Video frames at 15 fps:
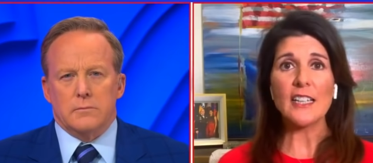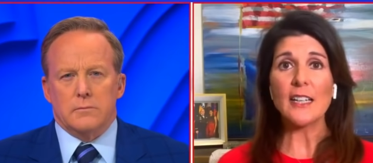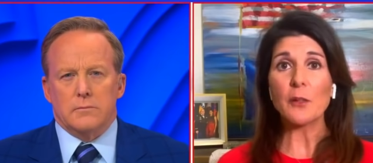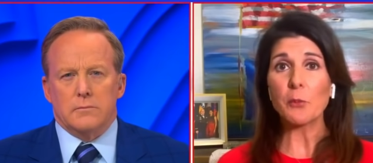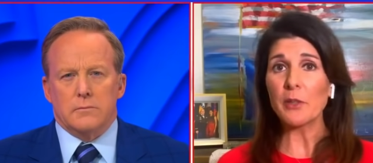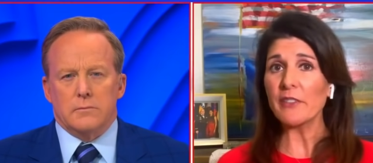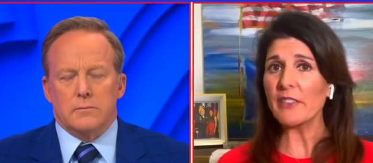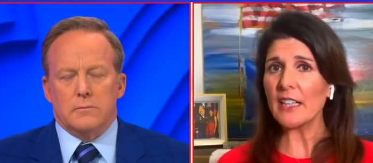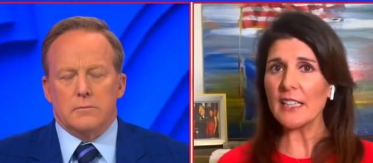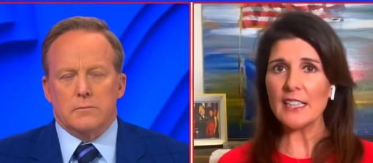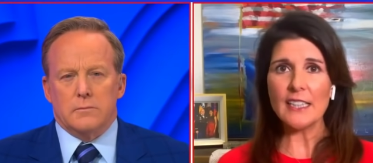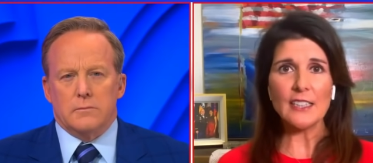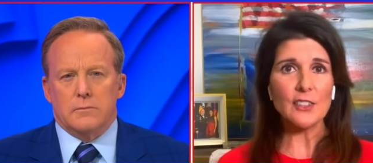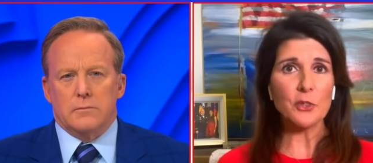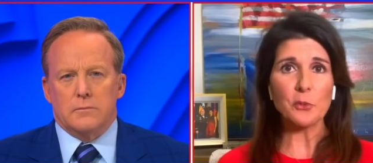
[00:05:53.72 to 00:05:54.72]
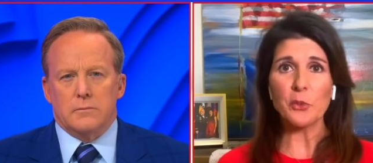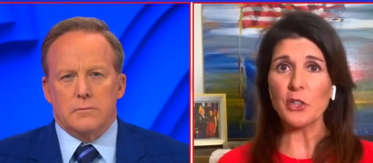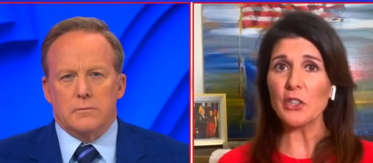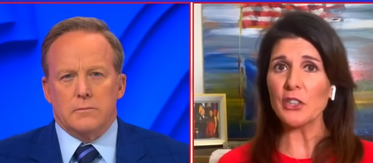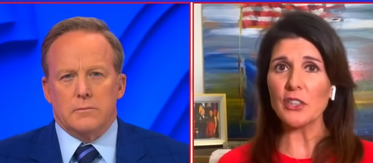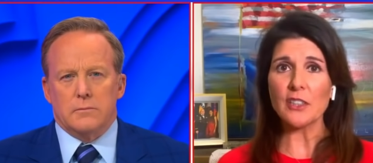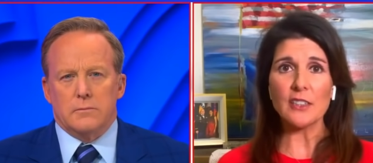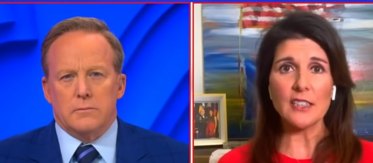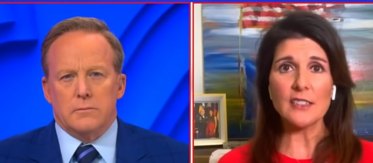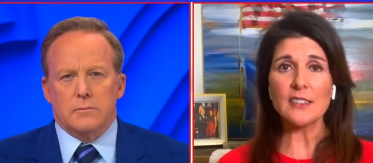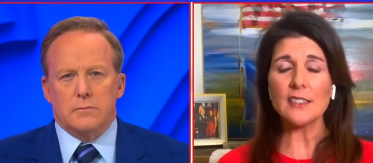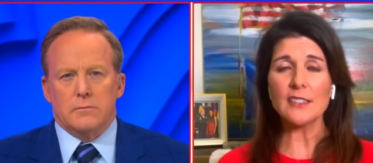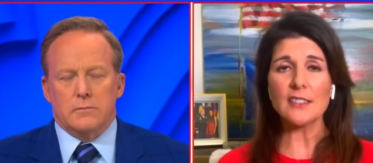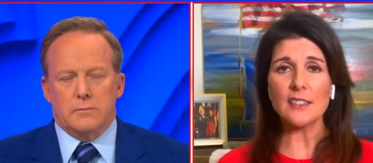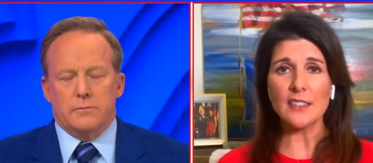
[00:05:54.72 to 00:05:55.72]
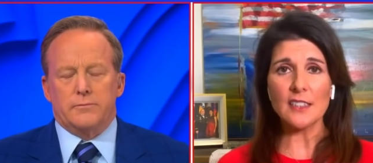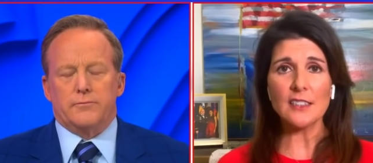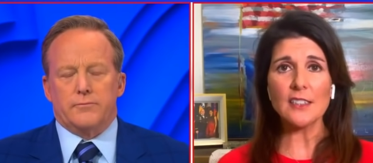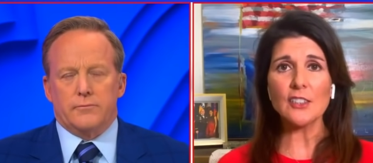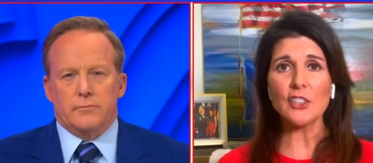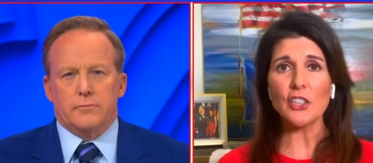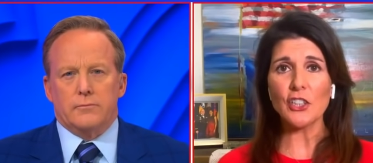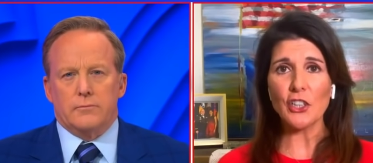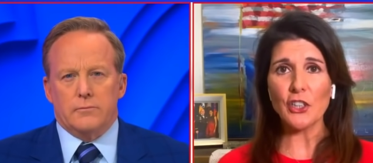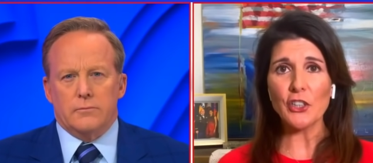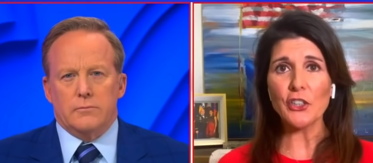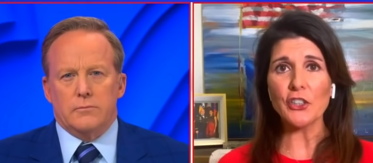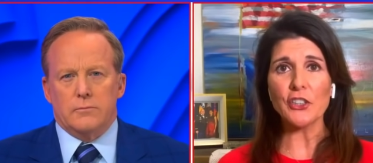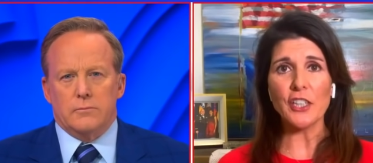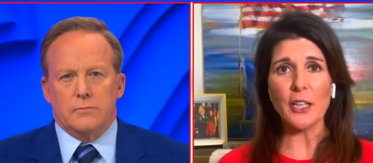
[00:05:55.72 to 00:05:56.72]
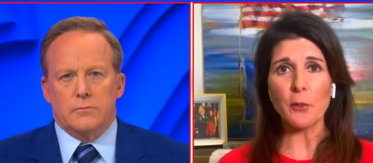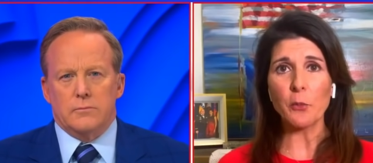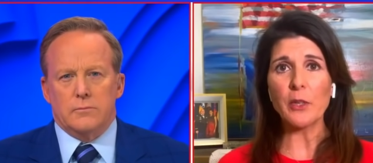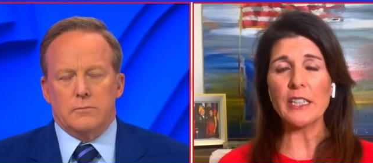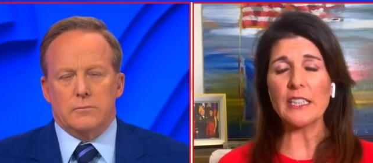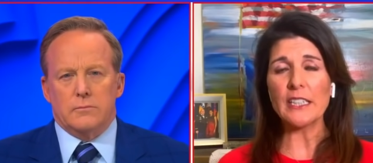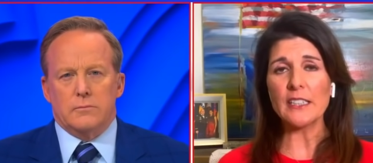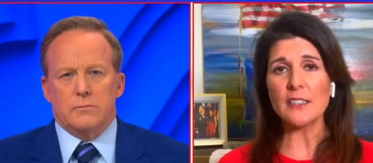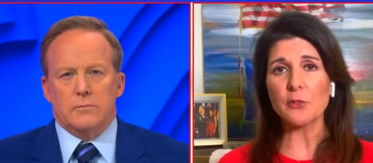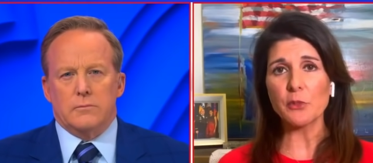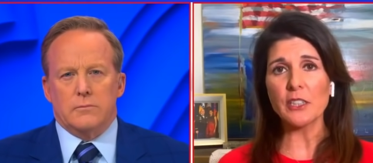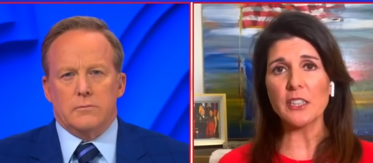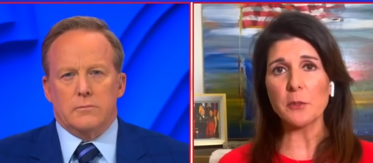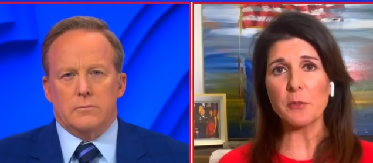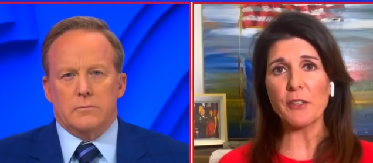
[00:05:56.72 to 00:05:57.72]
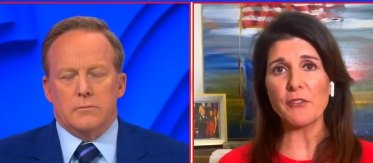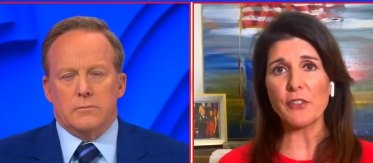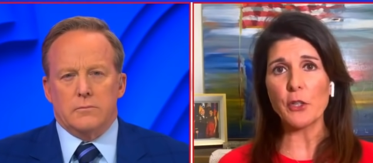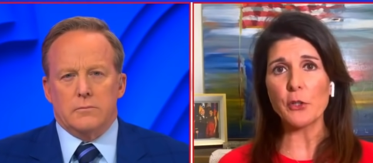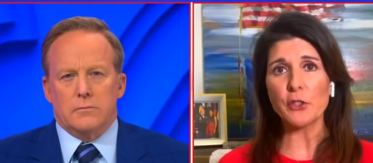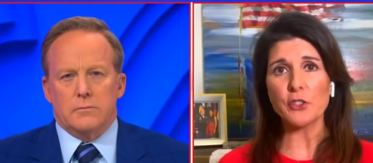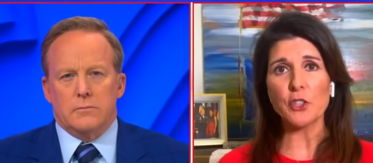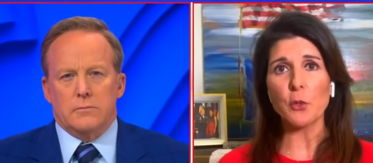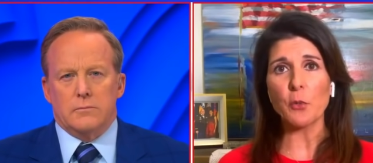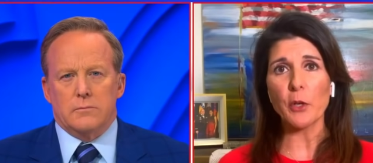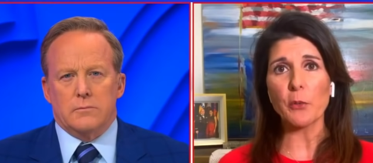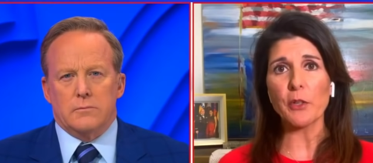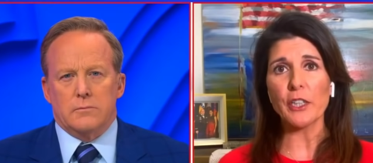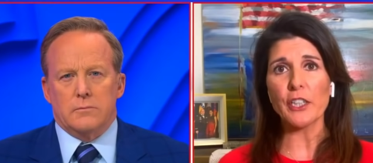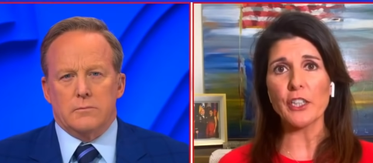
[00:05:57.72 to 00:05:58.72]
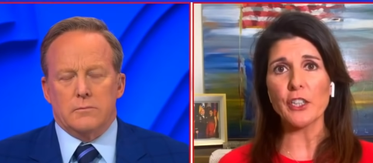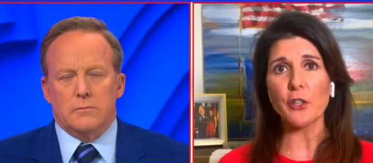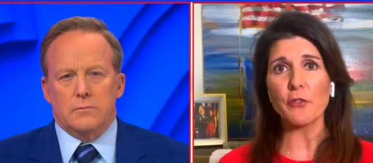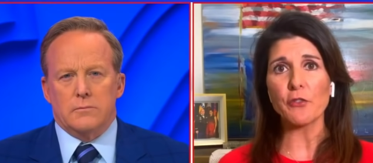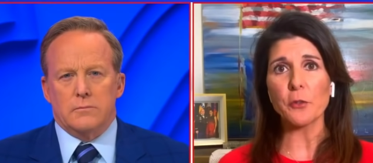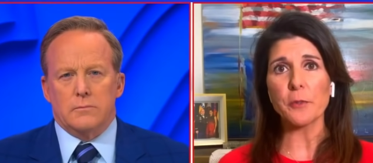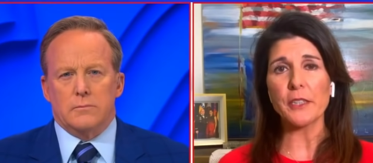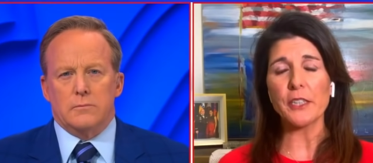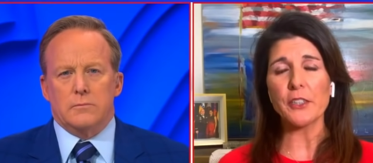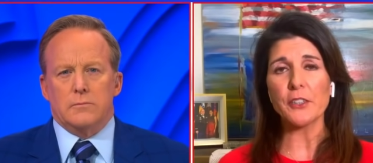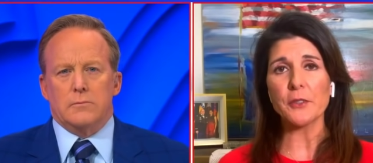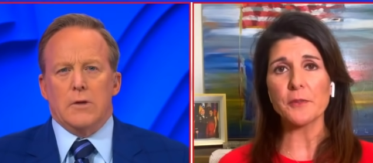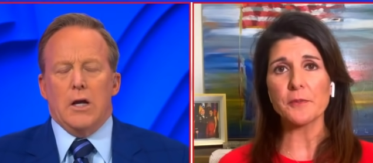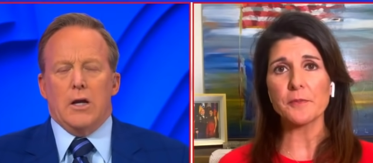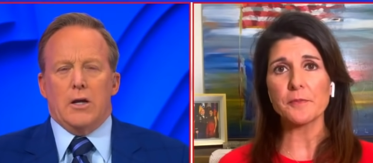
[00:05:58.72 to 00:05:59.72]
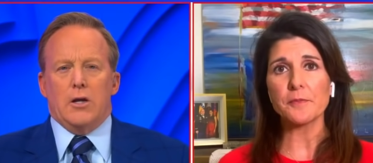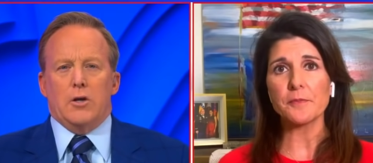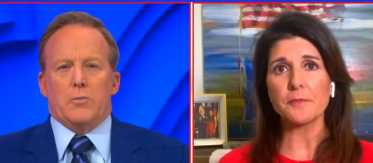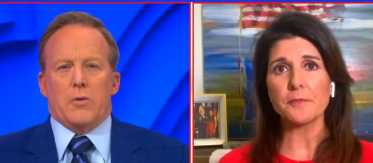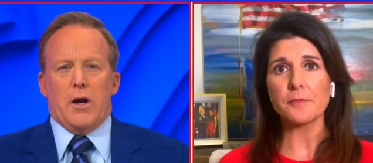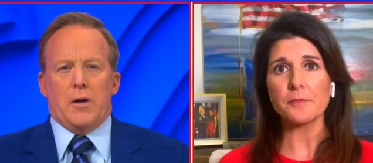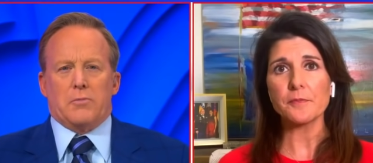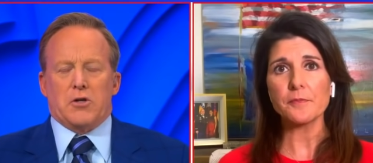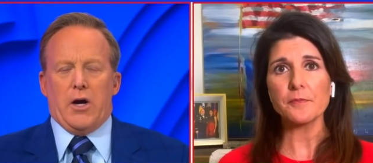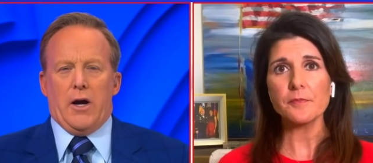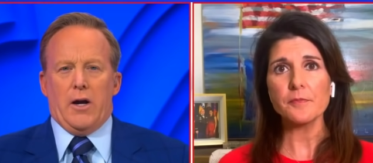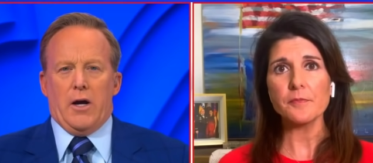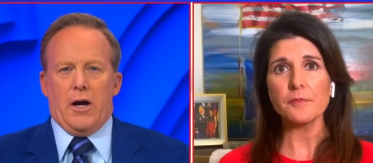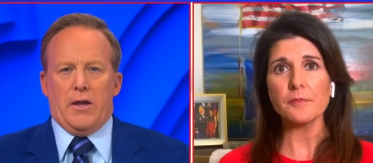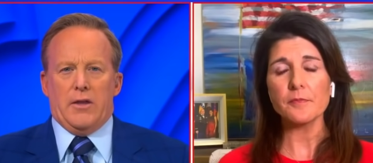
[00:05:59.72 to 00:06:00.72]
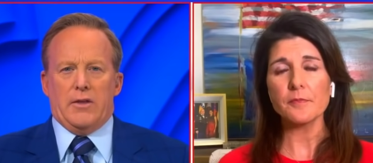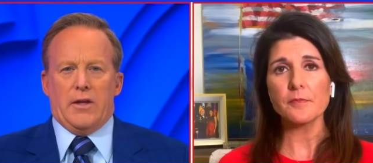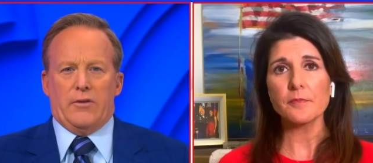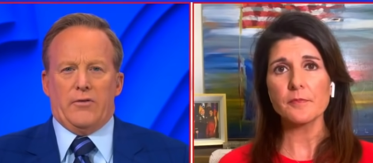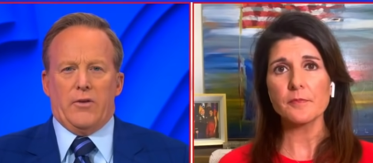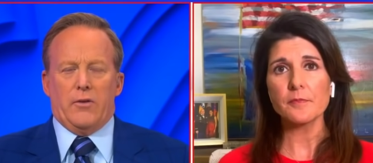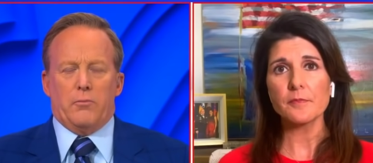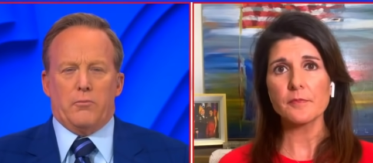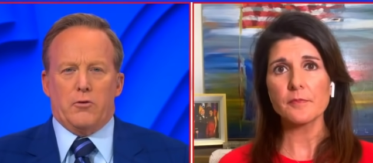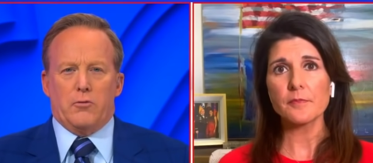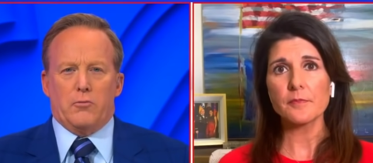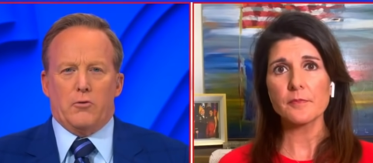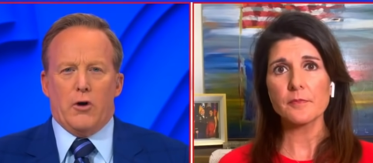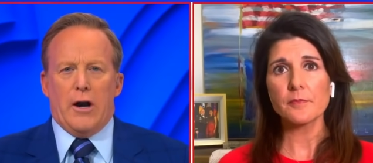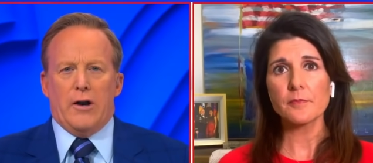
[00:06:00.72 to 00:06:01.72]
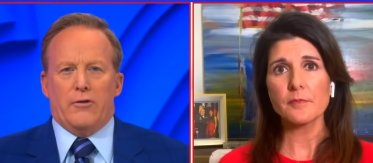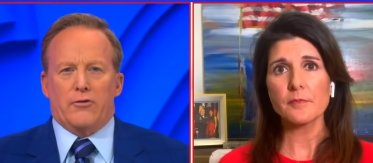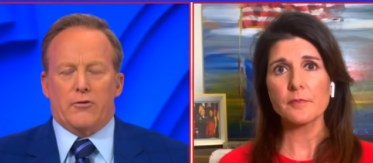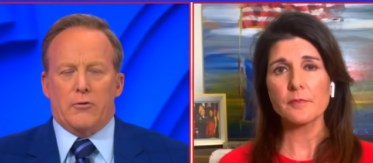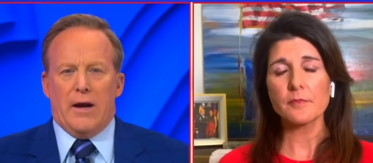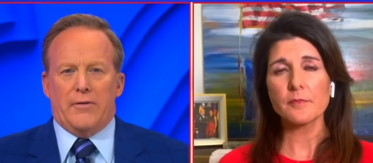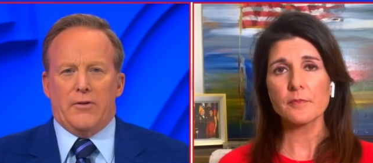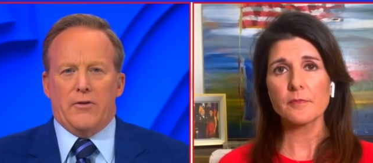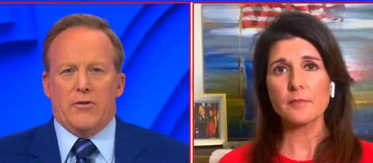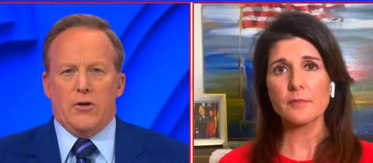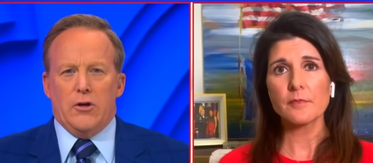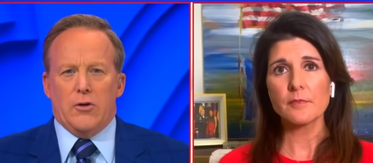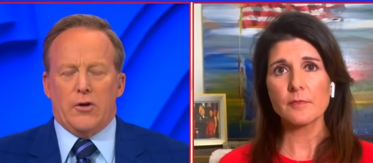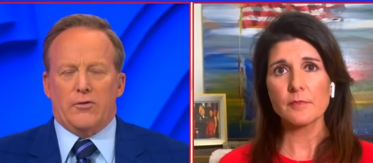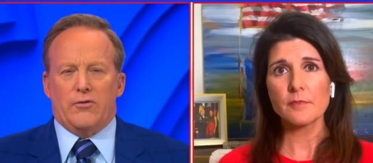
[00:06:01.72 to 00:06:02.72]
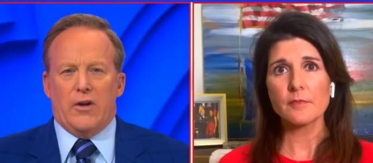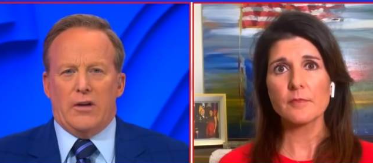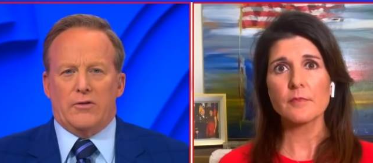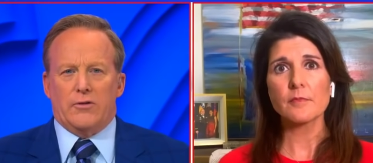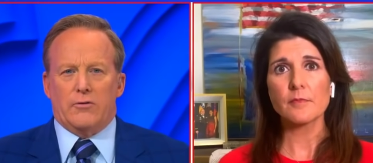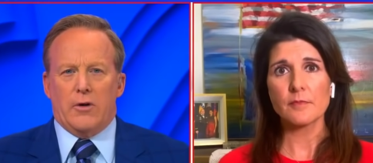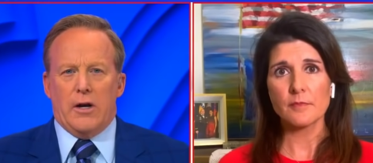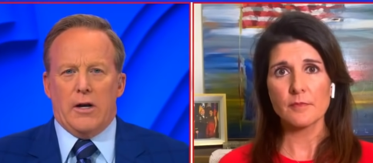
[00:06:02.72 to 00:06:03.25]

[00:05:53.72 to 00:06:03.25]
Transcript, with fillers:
Speaker 1: and we've got to get to work this is this is going to hurt and we need to really be focused on where we're going to go from here
Speaker 2: you brought up china i think that's the greatest threat that the U.S. faces right